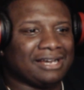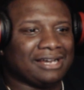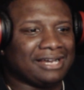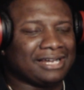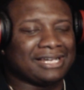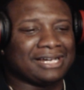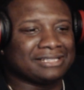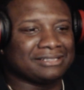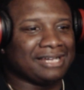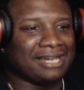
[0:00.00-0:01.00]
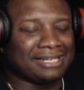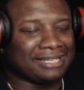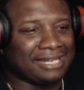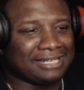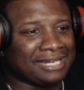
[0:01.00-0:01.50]
I gotta
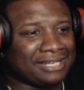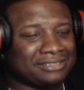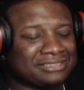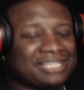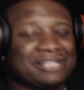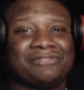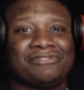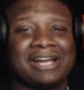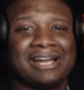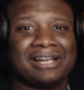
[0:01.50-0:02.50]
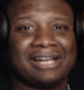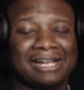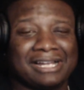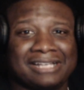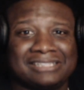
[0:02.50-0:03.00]
take a
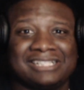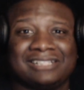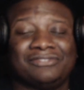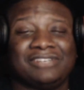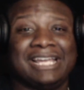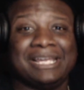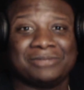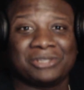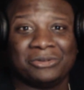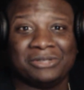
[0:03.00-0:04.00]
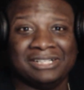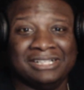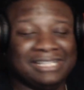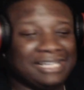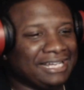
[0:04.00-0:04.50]
flamethrower,
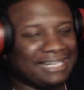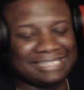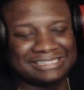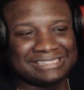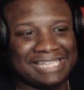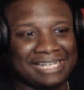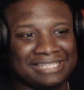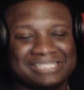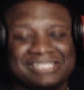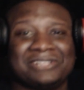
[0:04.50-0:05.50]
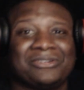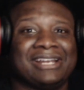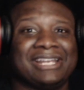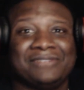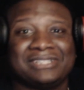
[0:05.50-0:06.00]
and I just gotta
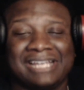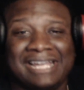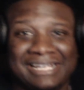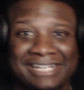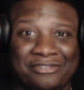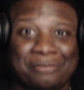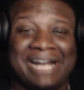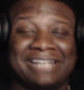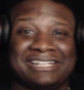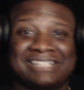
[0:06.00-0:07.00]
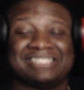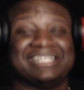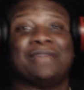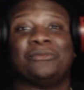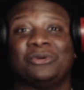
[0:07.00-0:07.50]
disintegrate everything and everybody that's in
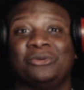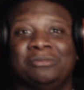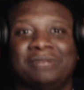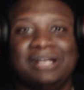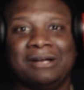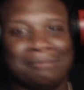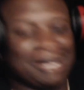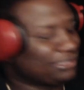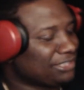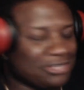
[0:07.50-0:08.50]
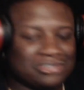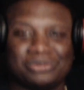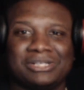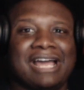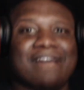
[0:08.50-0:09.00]
that room. My thoughts
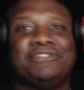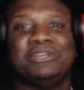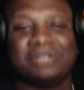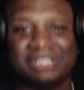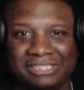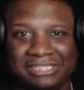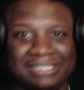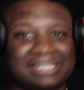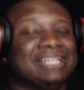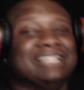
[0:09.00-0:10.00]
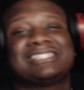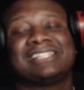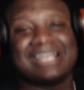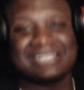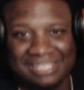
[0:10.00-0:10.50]
will not feel good
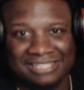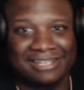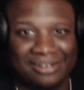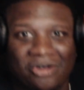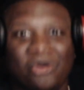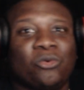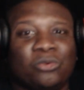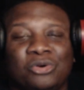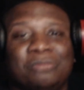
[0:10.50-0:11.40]
until I set that whole room